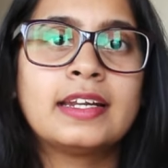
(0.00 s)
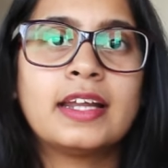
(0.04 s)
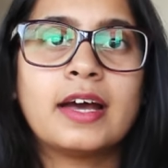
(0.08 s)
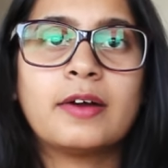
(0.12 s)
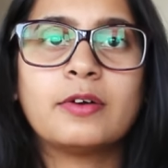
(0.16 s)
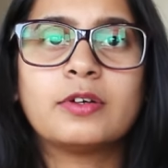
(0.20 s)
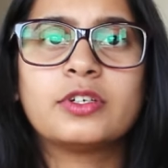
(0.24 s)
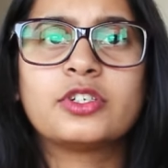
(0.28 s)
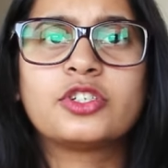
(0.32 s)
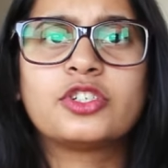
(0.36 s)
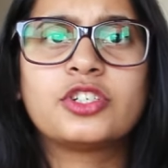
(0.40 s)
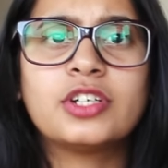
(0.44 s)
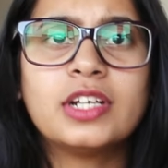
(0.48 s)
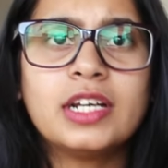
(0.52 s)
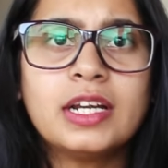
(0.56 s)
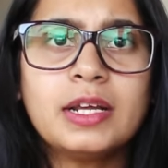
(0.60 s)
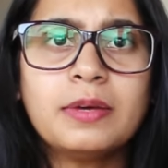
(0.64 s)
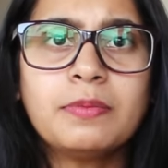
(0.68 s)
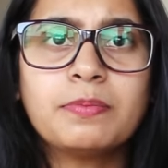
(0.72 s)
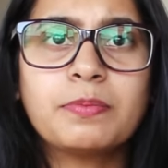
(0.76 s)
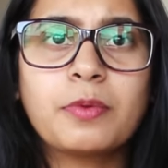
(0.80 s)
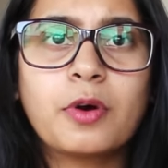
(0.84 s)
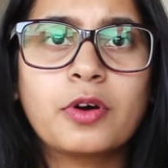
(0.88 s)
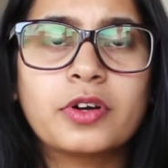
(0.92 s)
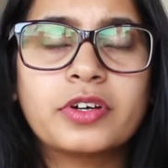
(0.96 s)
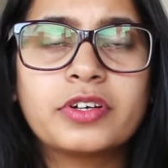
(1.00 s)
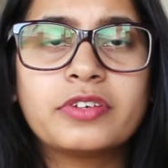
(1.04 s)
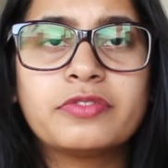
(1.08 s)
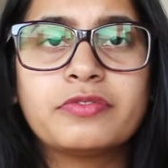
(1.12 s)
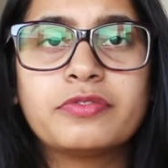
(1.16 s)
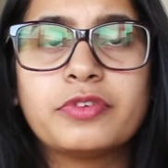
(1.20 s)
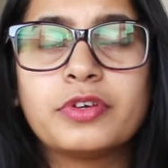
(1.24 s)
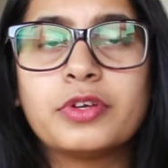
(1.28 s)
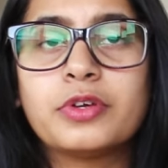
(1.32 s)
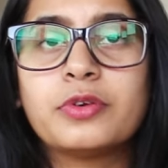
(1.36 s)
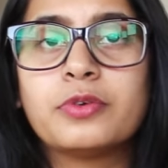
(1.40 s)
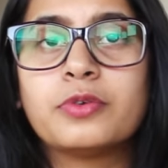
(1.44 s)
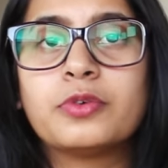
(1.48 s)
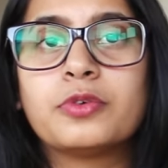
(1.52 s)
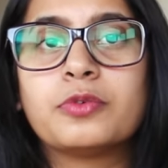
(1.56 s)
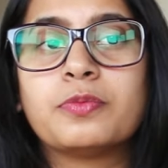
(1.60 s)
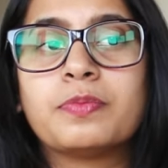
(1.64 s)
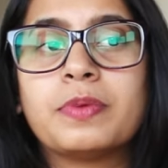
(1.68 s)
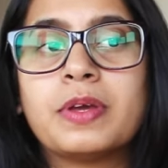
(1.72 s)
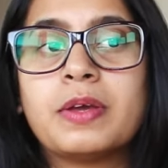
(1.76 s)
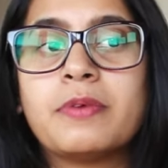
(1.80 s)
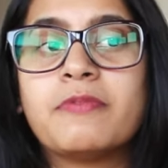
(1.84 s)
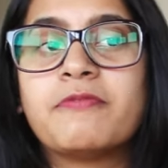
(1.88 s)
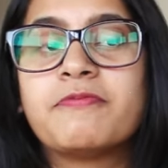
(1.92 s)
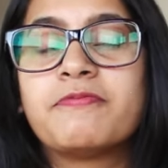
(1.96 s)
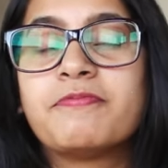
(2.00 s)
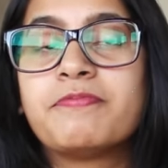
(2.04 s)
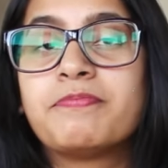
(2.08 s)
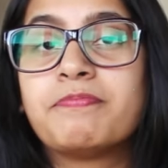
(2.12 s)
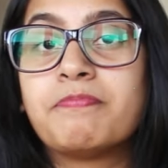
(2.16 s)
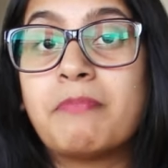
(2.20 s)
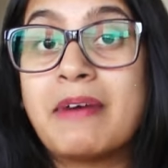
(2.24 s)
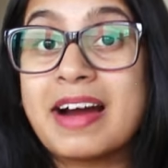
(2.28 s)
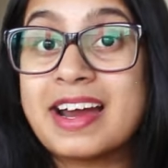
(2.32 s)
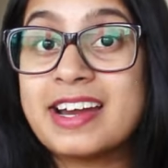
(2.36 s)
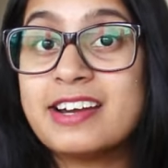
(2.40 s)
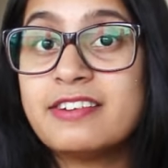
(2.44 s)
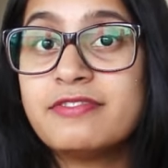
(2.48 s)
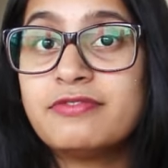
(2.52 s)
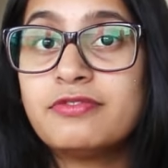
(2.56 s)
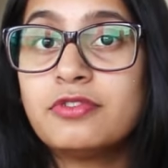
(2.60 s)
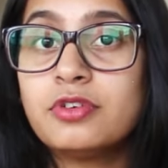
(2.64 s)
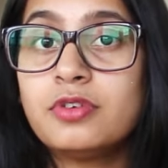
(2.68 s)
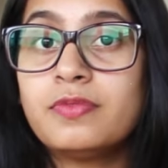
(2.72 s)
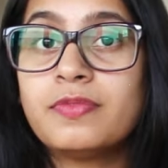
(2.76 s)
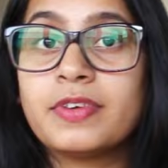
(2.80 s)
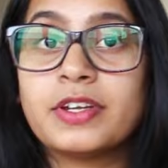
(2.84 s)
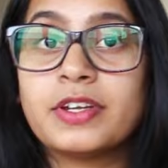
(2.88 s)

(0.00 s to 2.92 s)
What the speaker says: Now, it is really important for you to be mindful